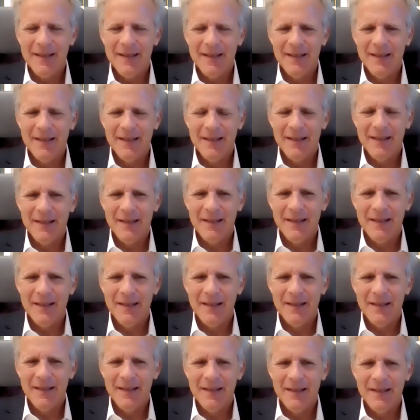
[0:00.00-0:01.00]

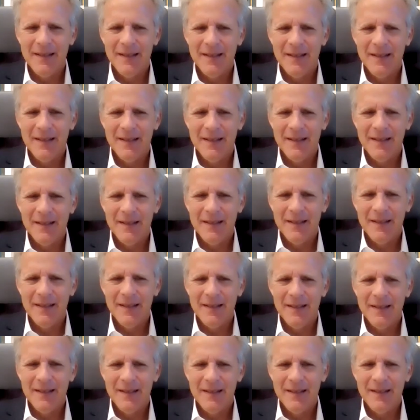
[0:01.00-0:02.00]

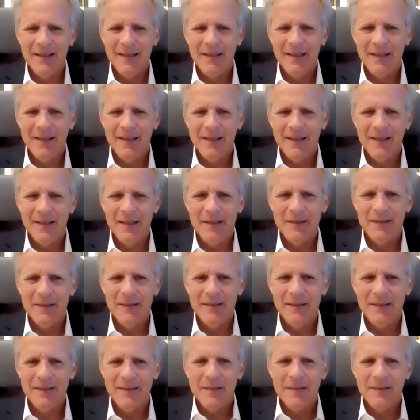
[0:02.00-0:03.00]

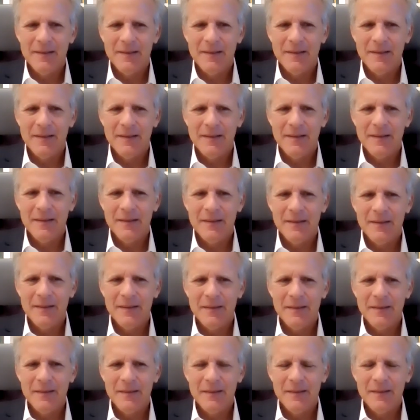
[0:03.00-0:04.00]

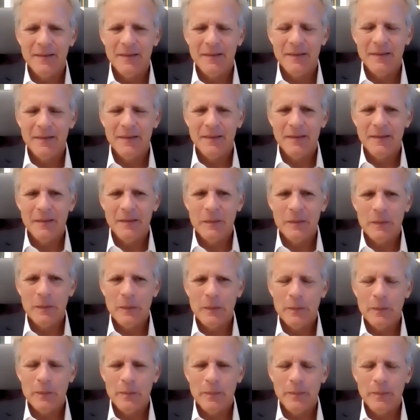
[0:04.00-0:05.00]

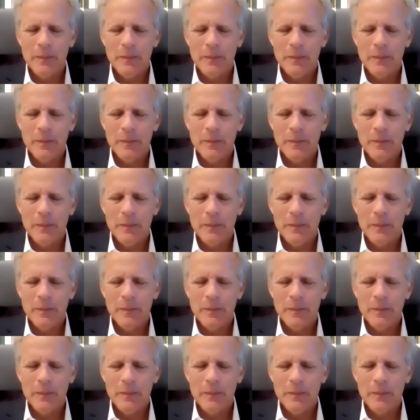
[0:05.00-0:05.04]
[no speech]